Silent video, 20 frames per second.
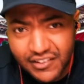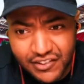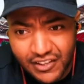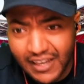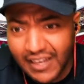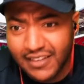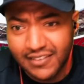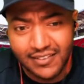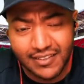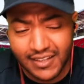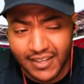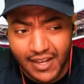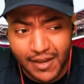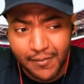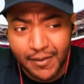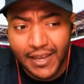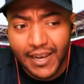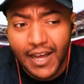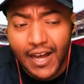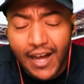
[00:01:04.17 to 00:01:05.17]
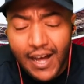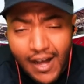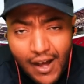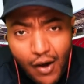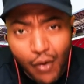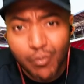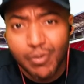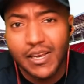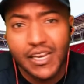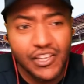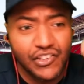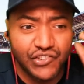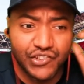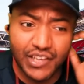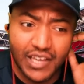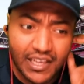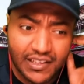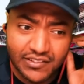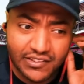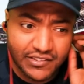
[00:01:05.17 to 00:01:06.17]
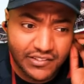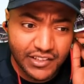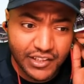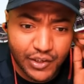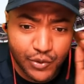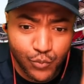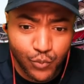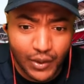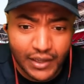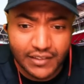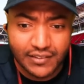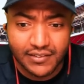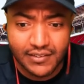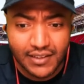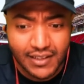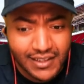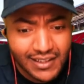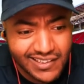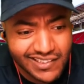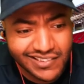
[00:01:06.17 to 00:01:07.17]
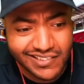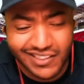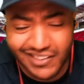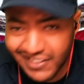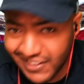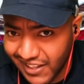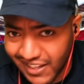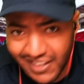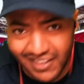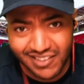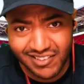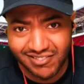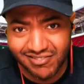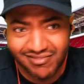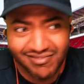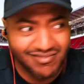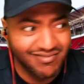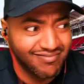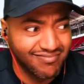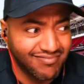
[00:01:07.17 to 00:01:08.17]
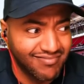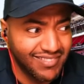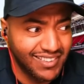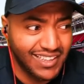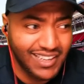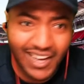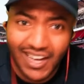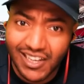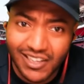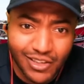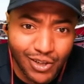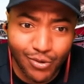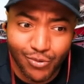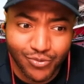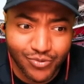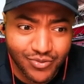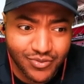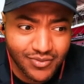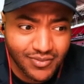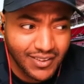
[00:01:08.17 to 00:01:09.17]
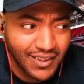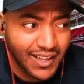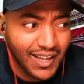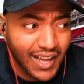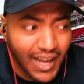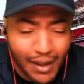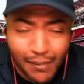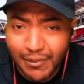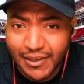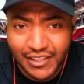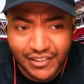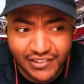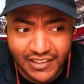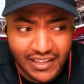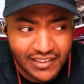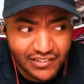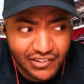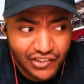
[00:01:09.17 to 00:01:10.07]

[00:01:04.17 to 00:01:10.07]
Jackson. I mean, how many chances did he waste today? God knows how many chances.